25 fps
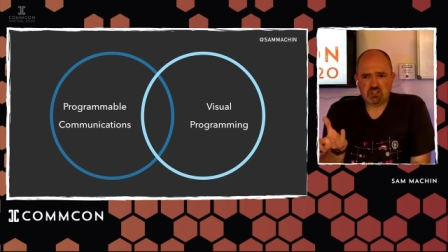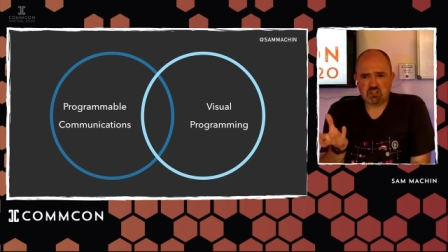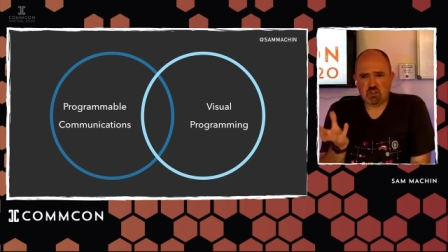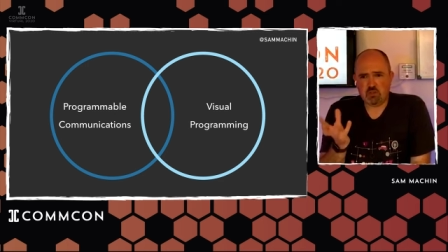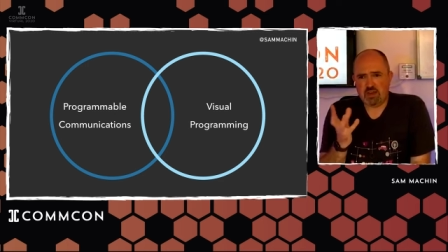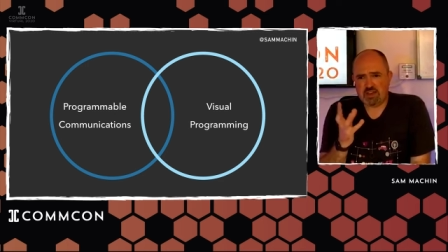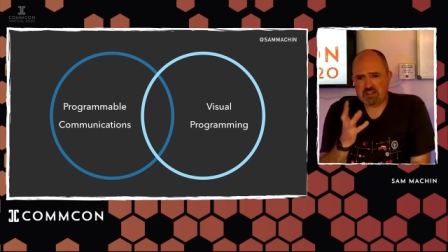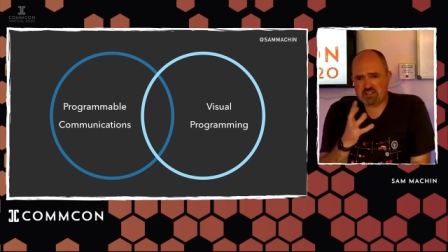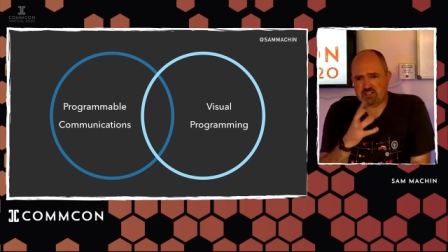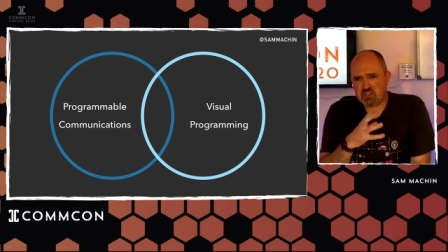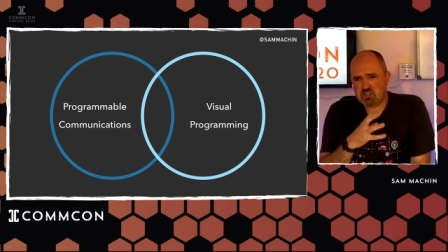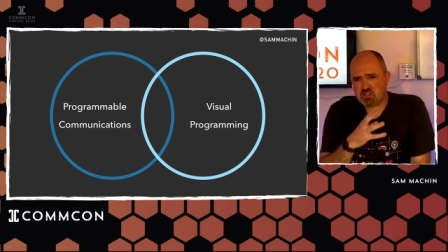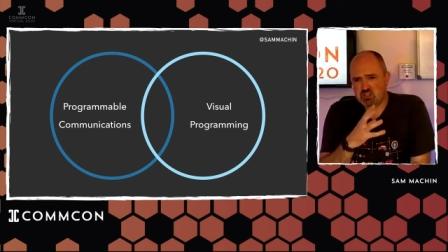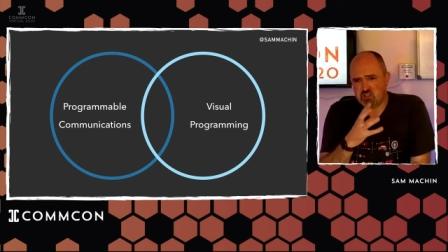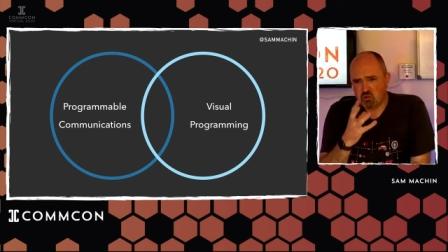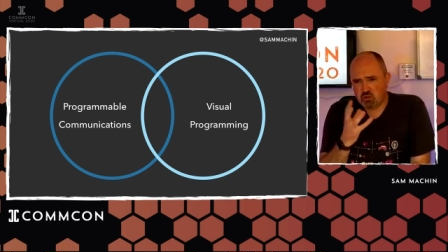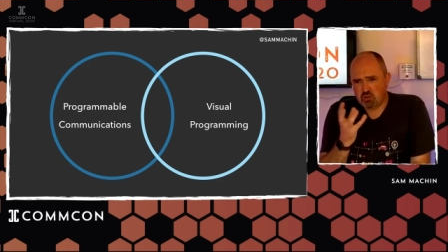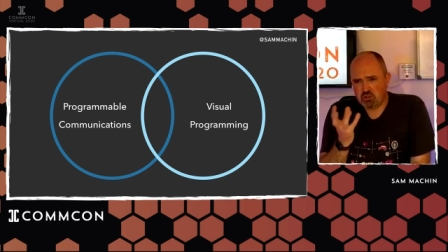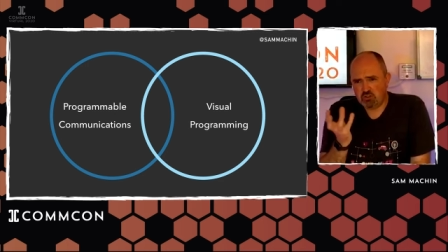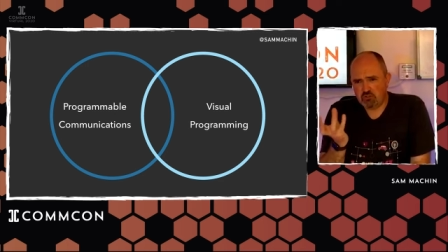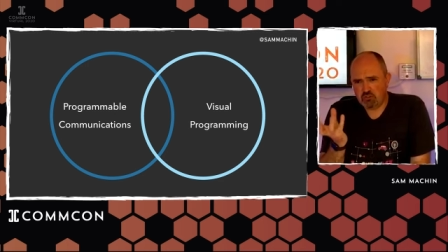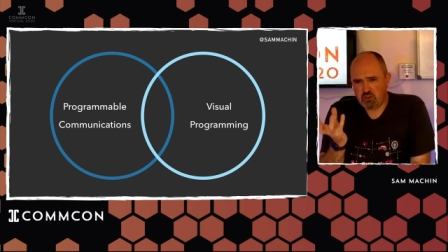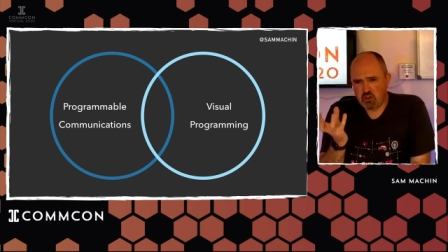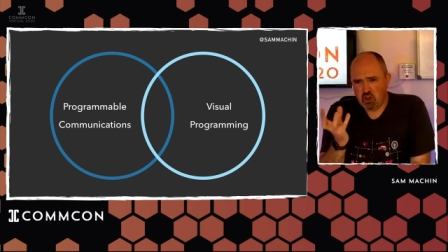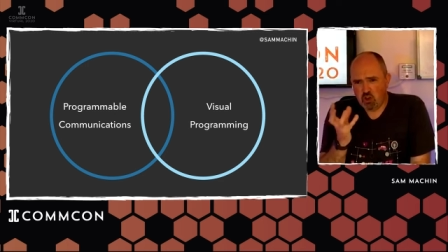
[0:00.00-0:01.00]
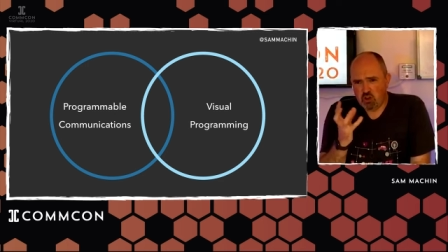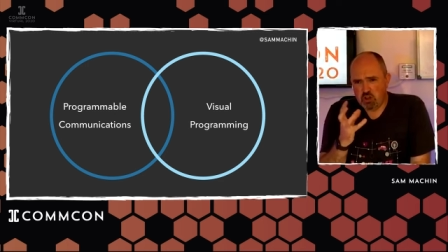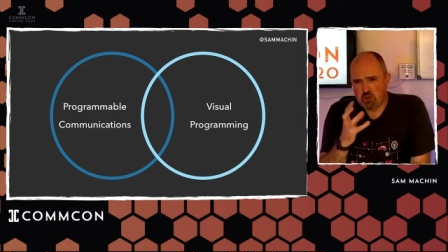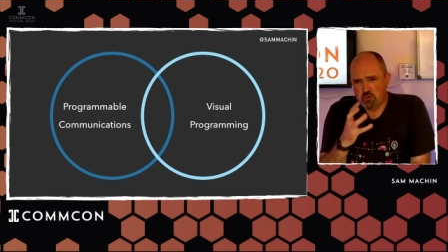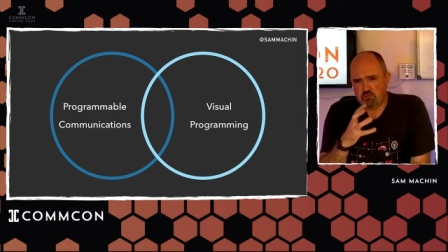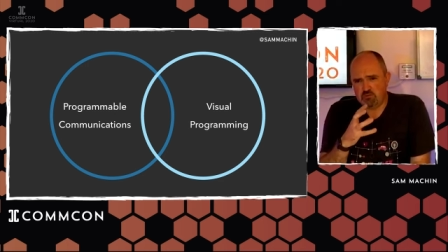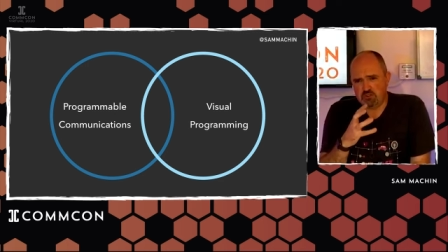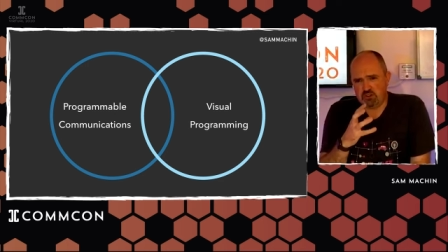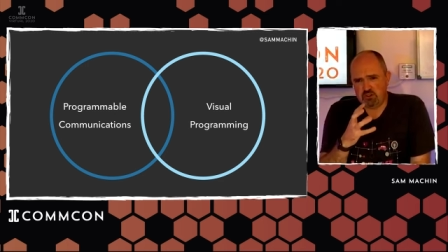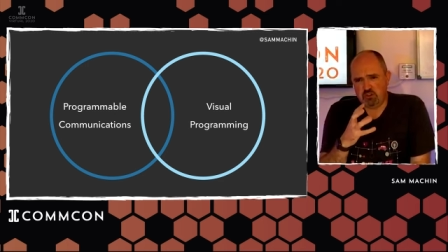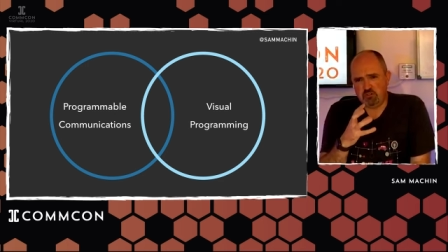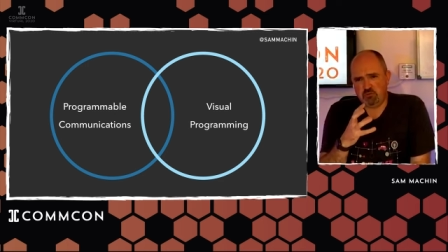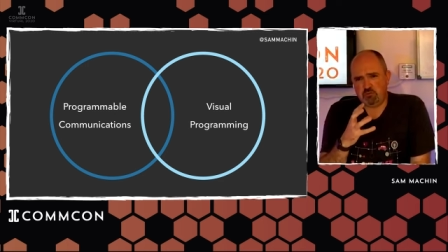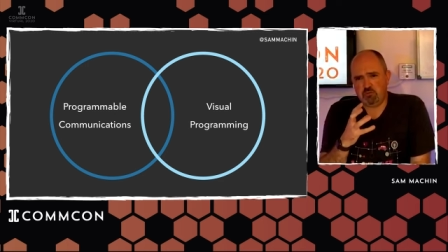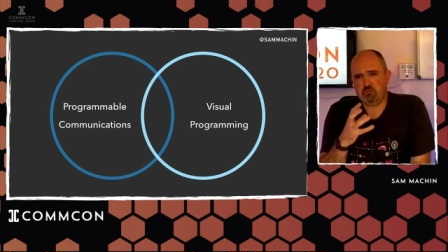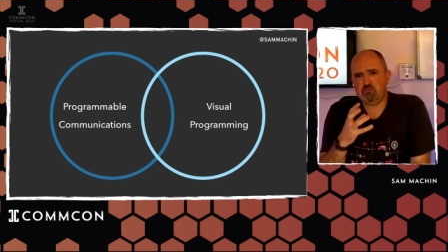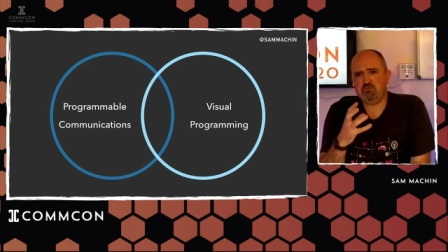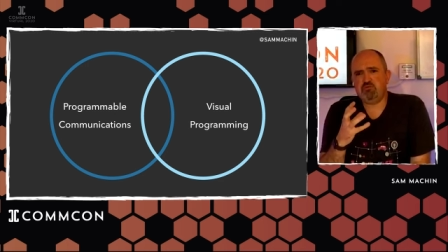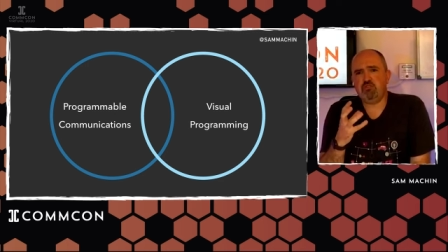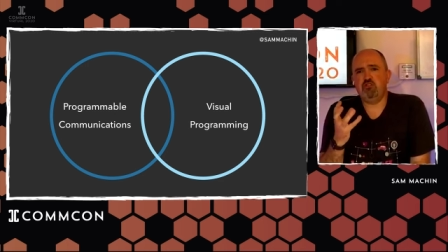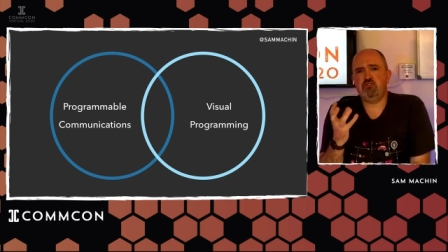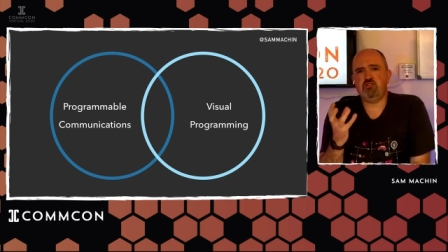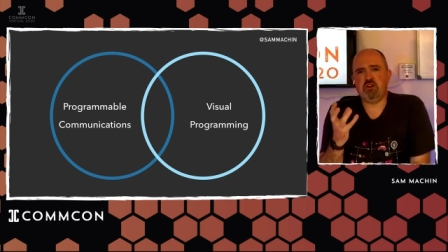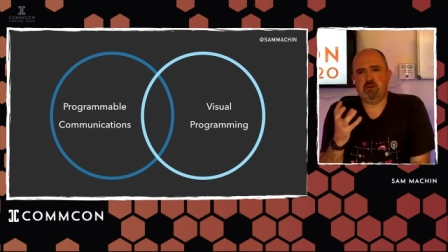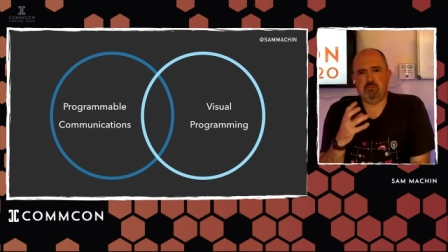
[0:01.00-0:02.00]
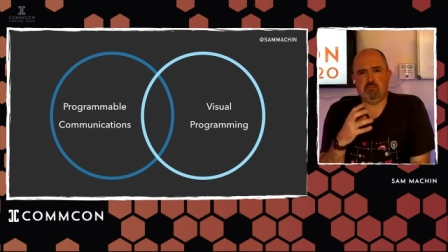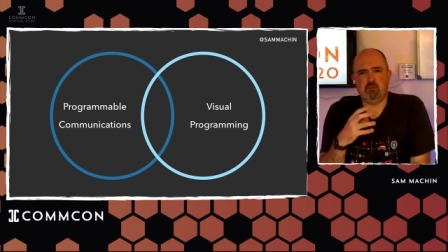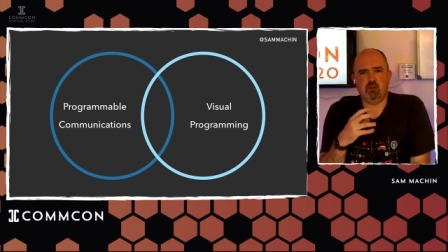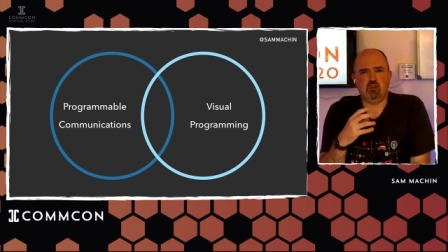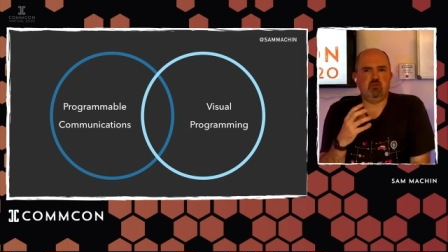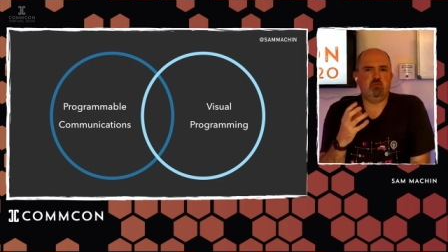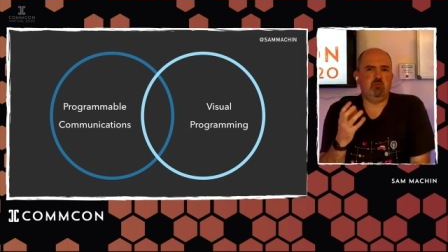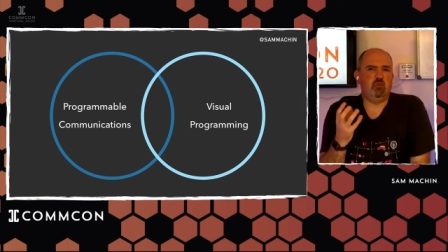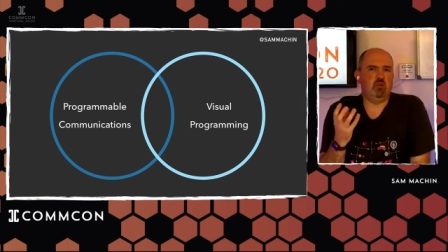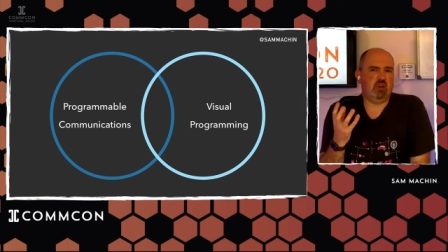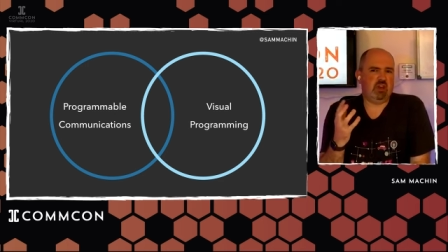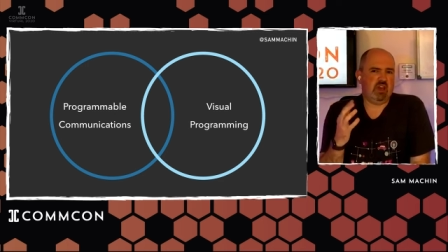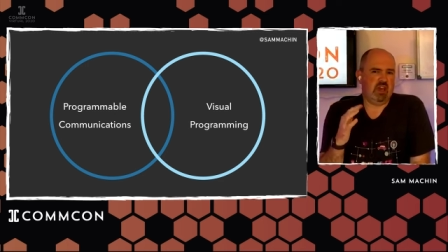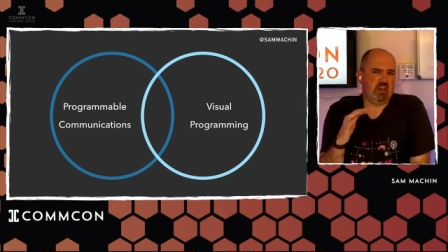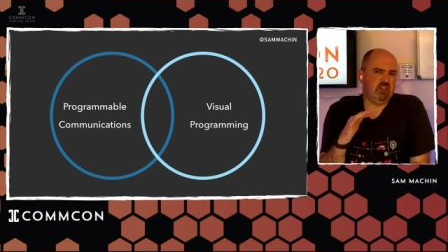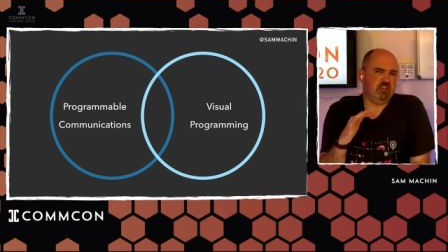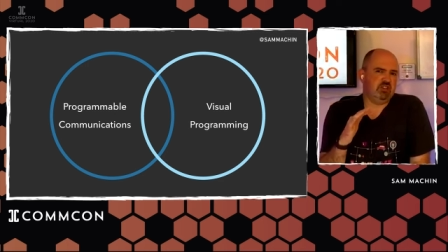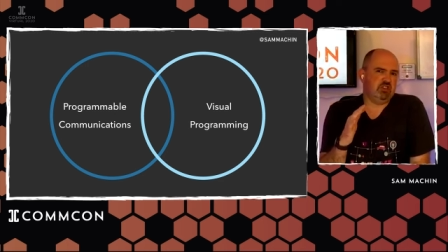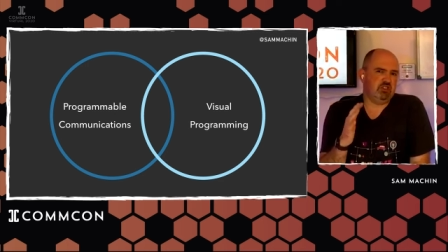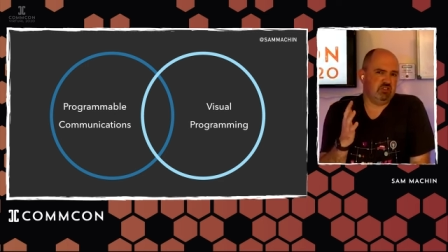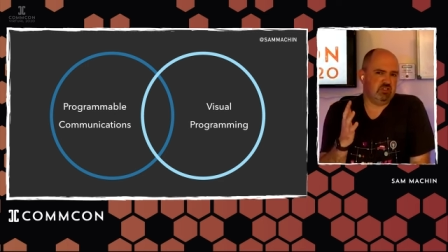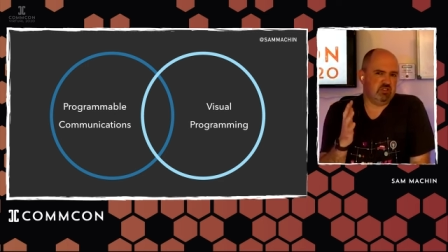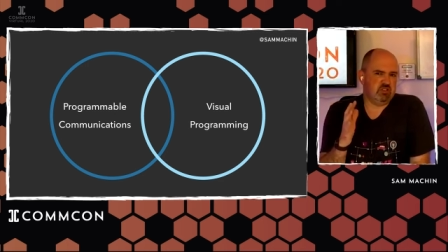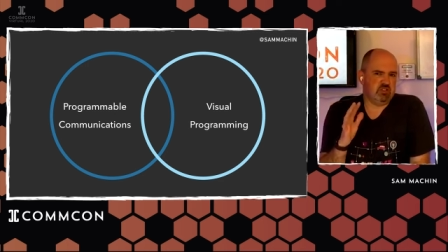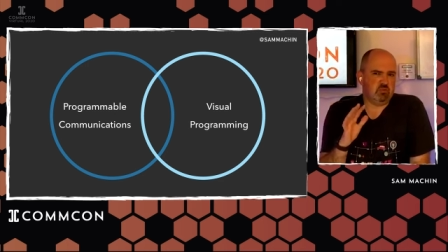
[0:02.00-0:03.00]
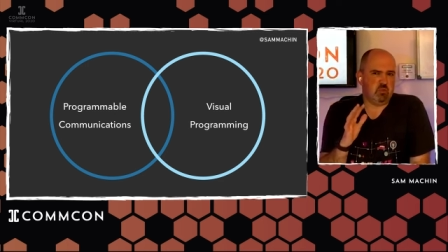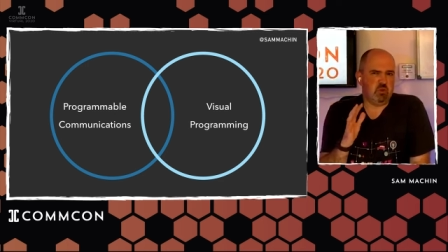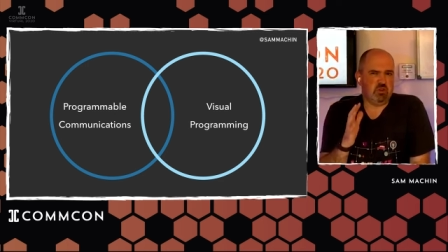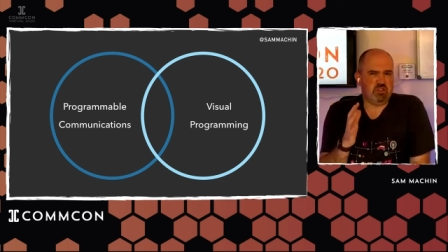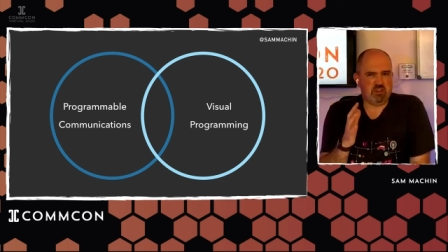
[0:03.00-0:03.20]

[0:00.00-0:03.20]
So that's a sort of hybrid of programmable communications